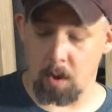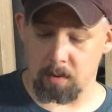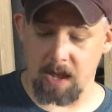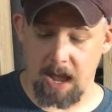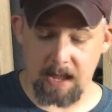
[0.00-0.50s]

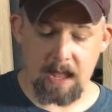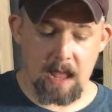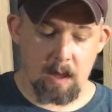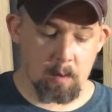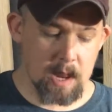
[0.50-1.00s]
okay?
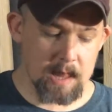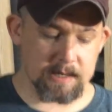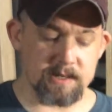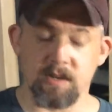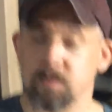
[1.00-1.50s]
What I
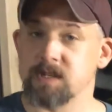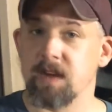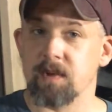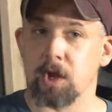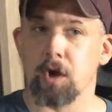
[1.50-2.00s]
like to do is
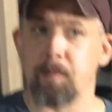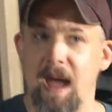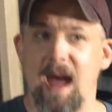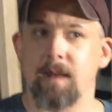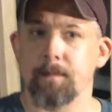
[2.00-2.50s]
give it a
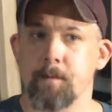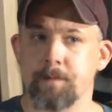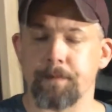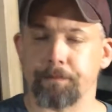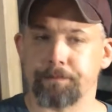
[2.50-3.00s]
good pat,
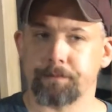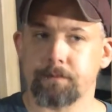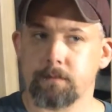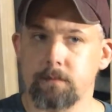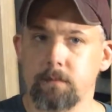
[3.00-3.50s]

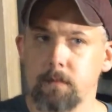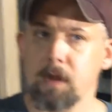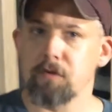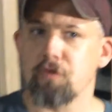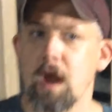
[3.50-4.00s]

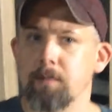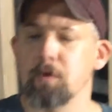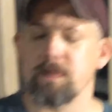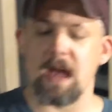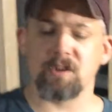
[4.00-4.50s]
try
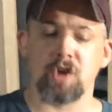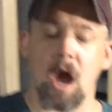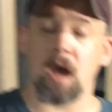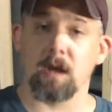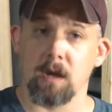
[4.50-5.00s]
and move that
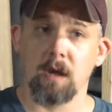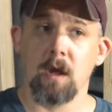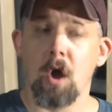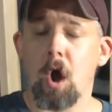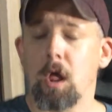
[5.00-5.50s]
chalk
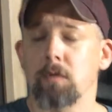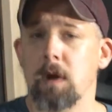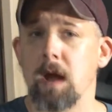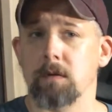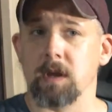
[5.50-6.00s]
all
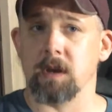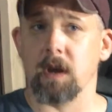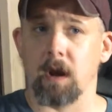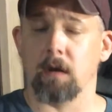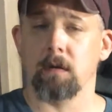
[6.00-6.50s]
around in
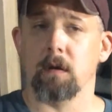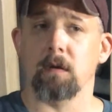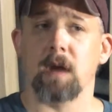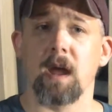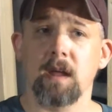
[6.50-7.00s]
here,
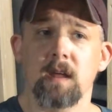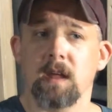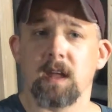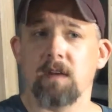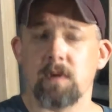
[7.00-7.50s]
okay?
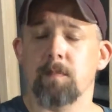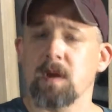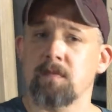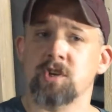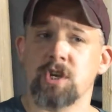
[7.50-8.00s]
Give it a
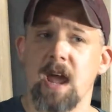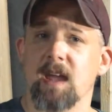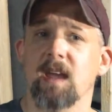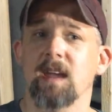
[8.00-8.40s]
bit of a shake.